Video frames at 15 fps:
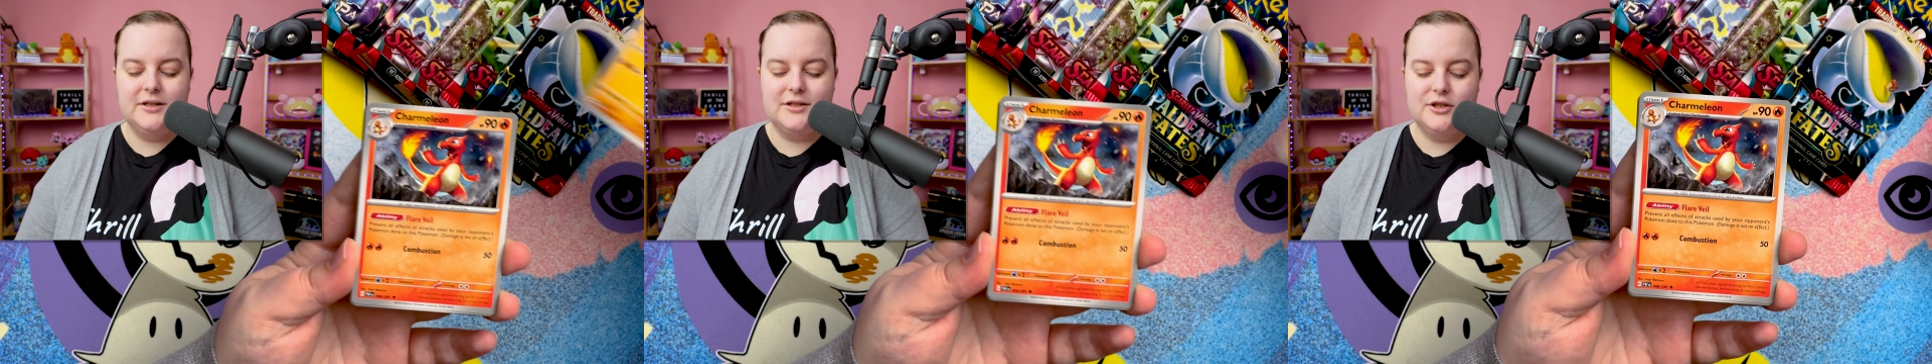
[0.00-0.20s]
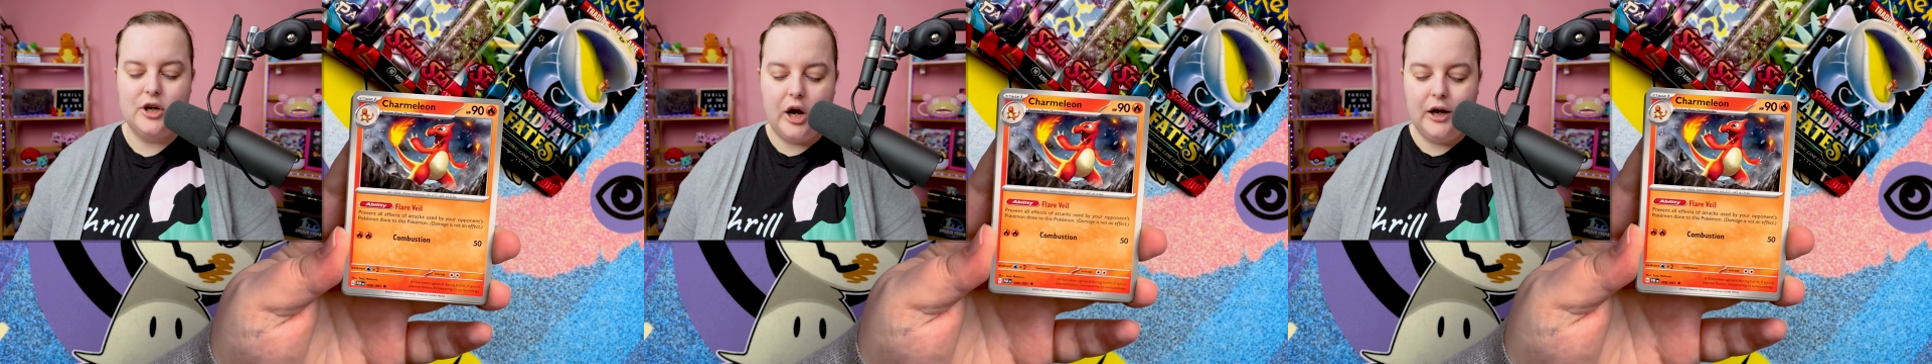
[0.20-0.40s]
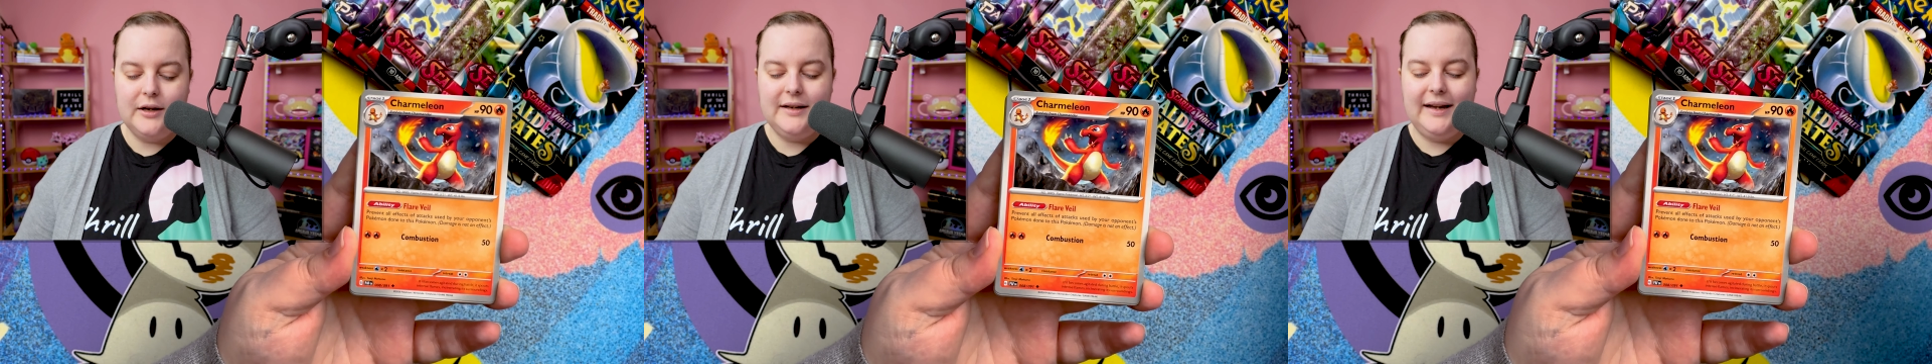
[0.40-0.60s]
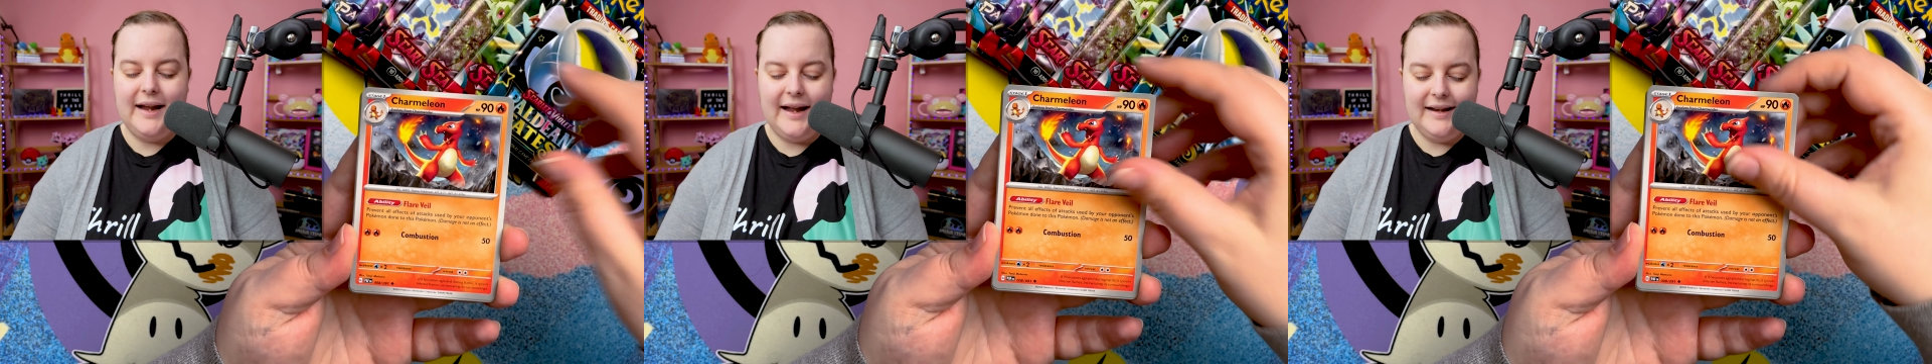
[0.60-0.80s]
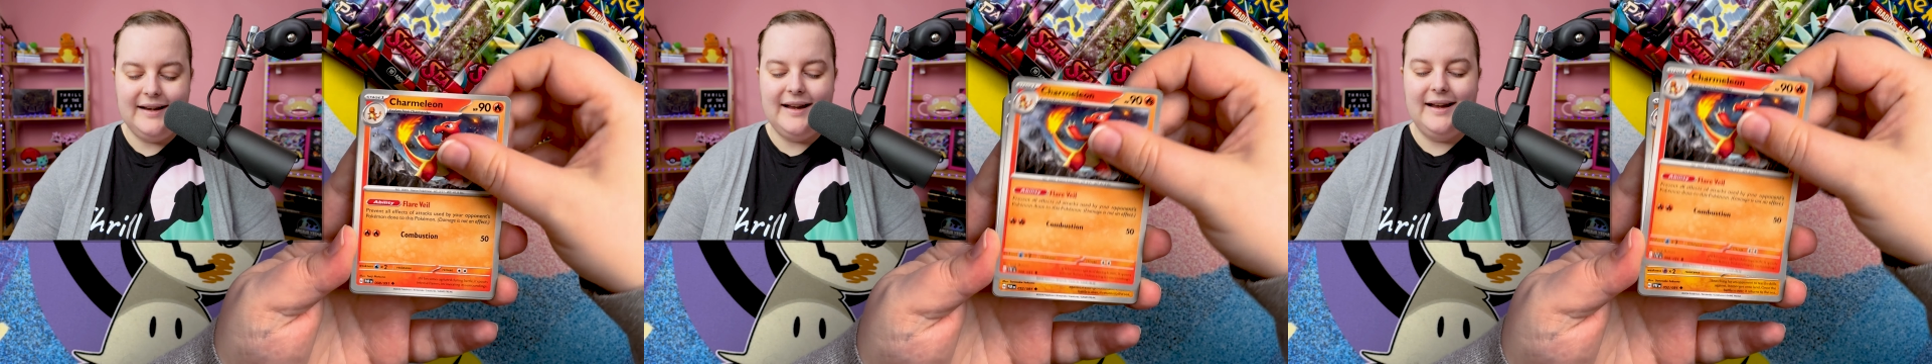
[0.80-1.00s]
does not
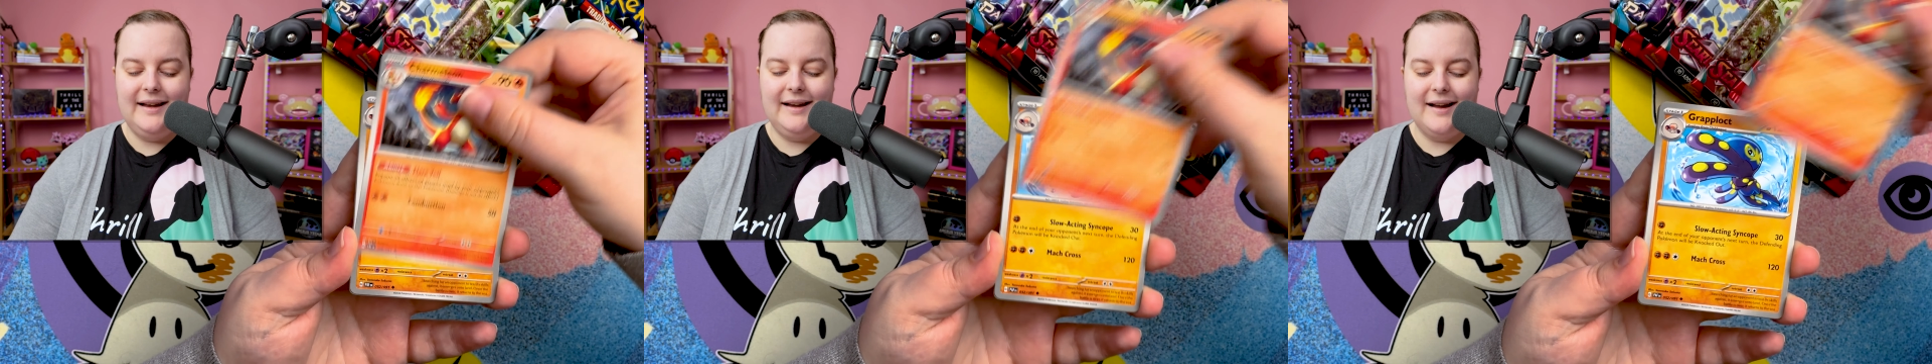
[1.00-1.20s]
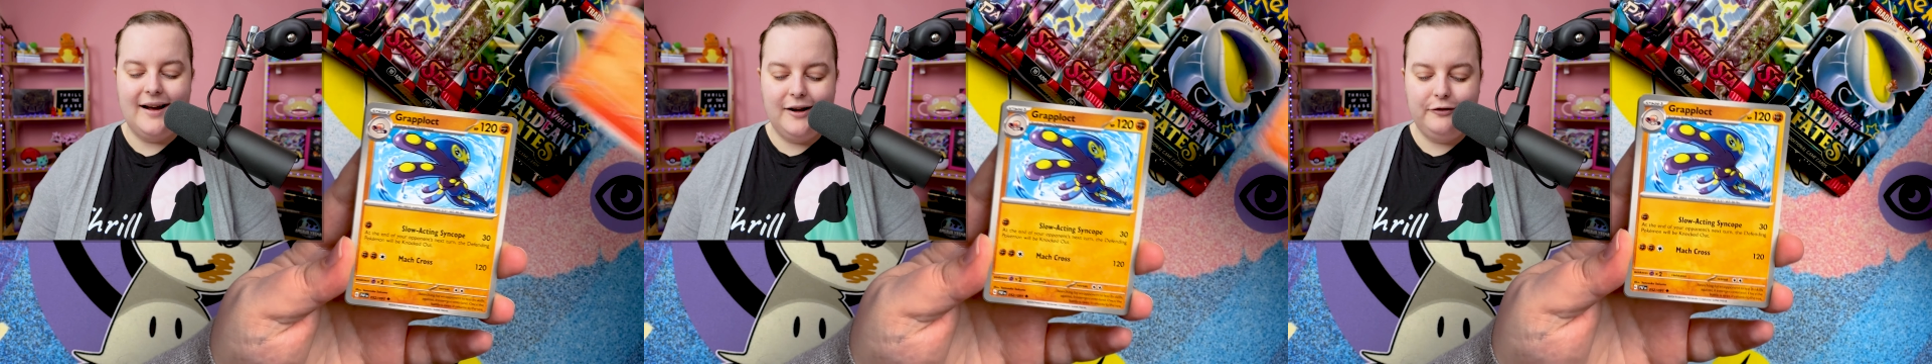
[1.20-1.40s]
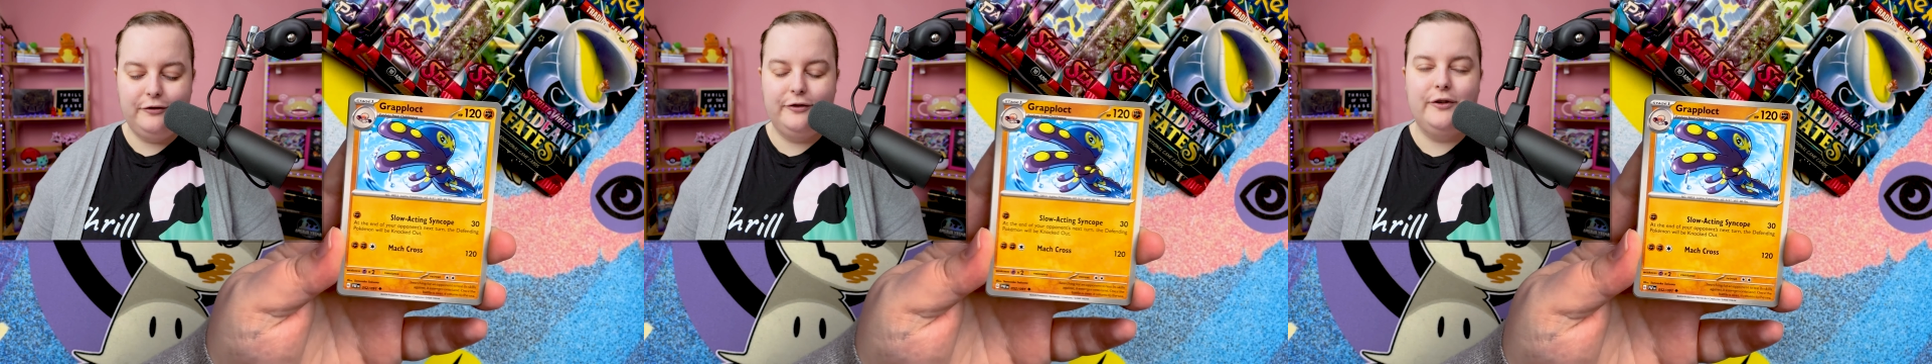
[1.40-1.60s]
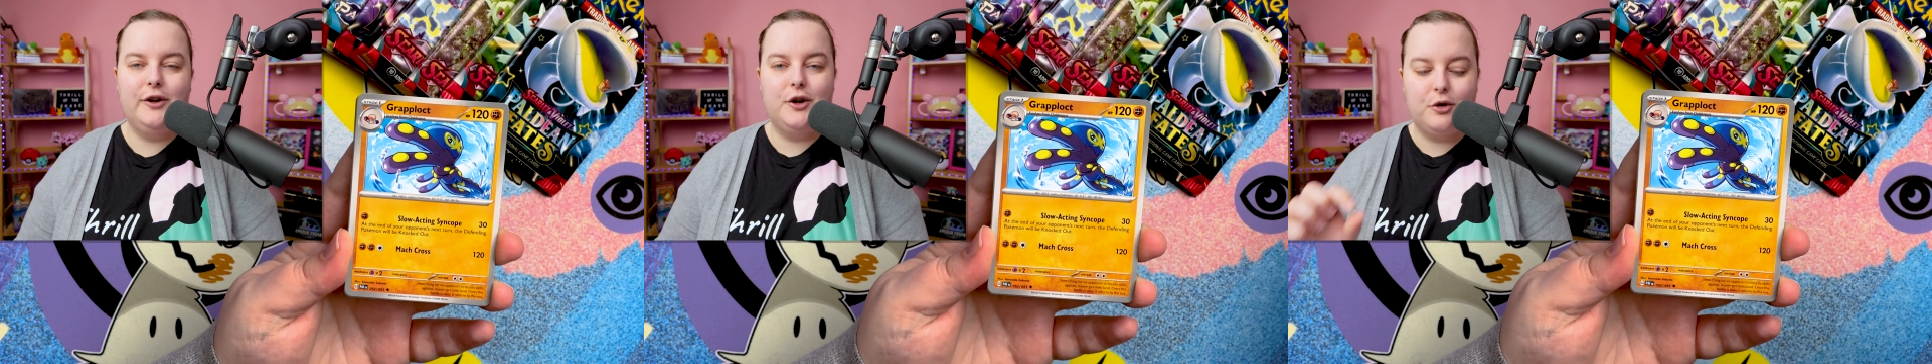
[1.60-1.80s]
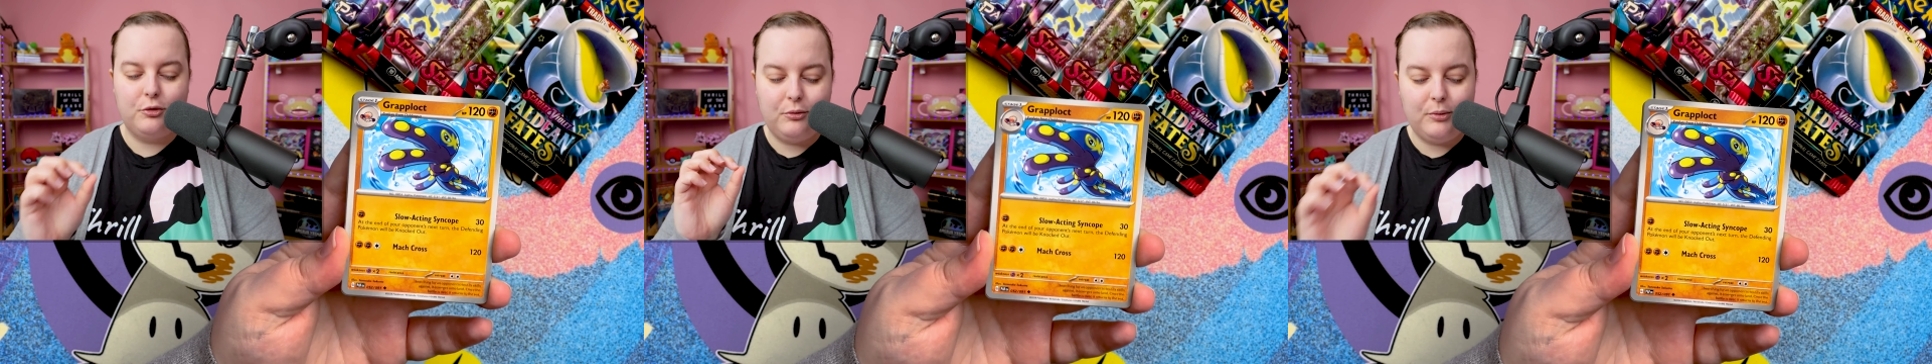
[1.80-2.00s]
get enough
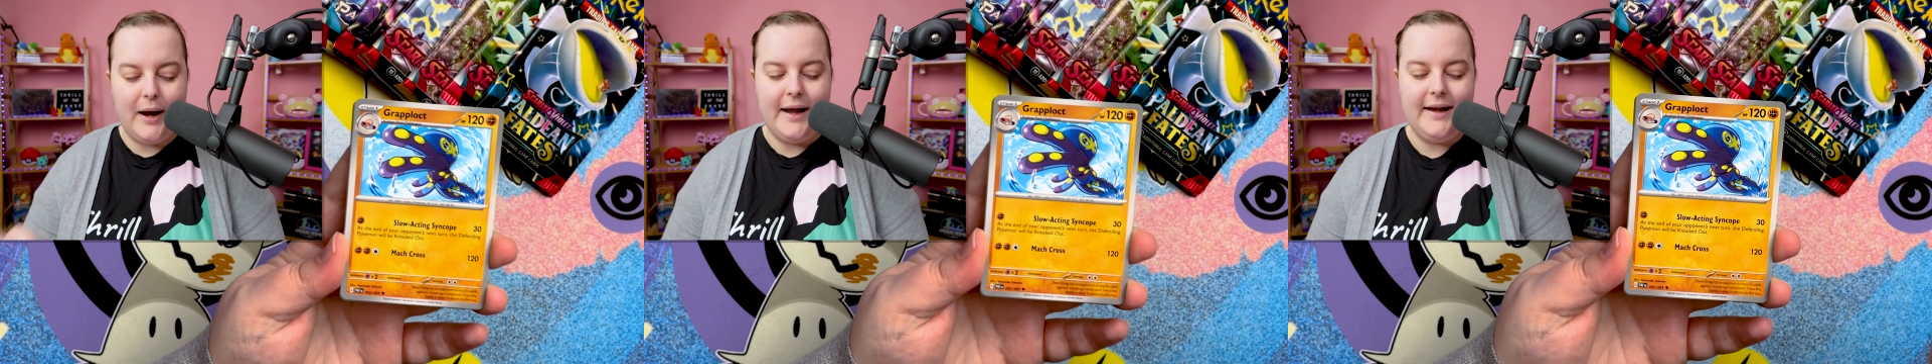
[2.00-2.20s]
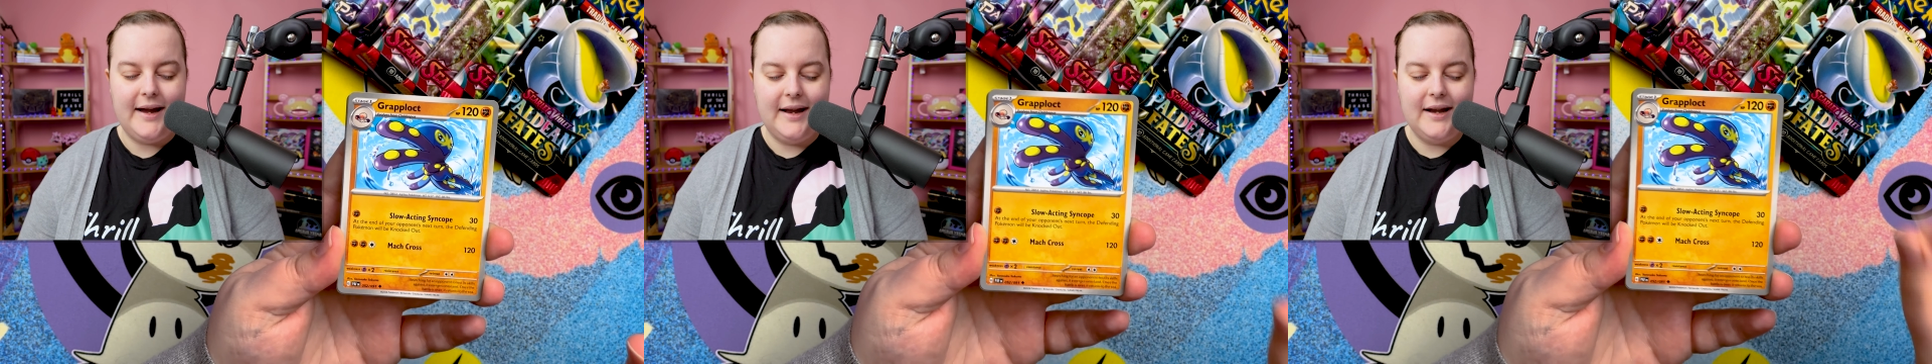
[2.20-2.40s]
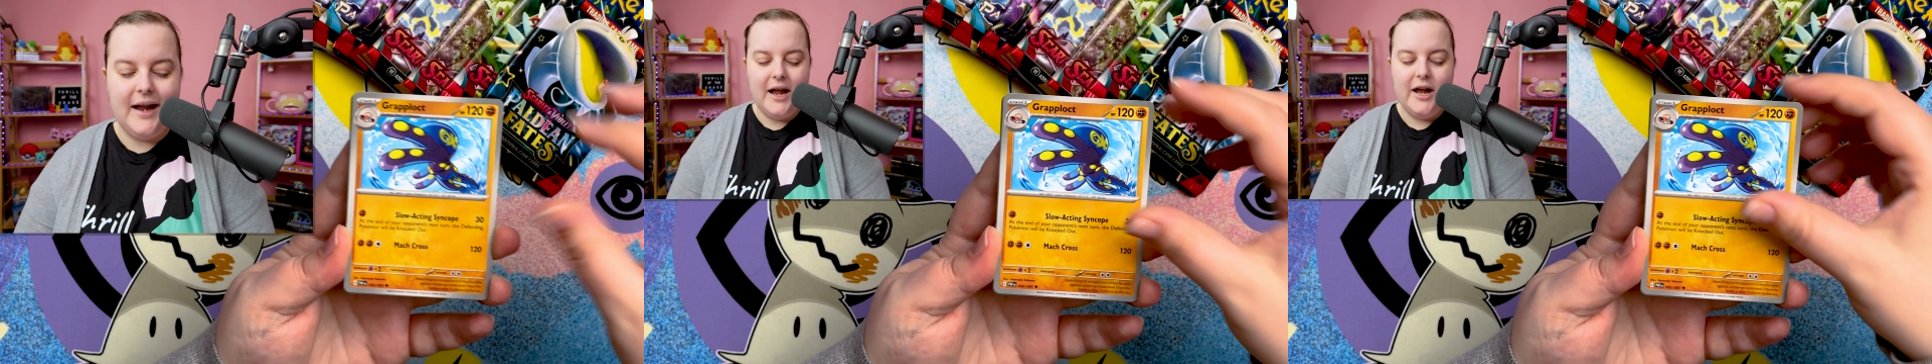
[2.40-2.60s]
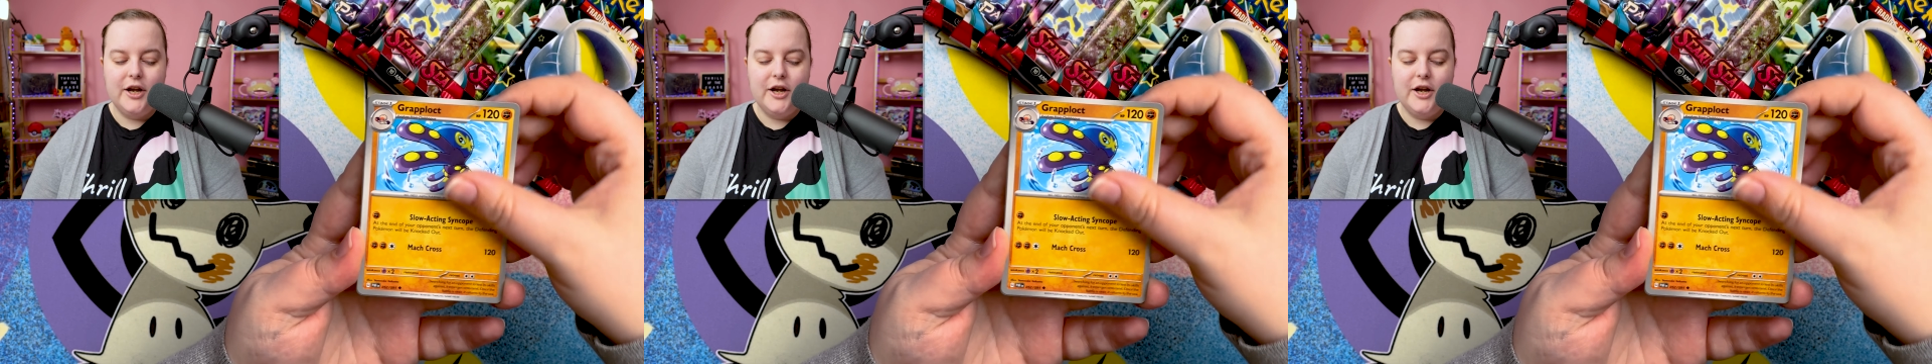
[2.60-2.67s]
credit.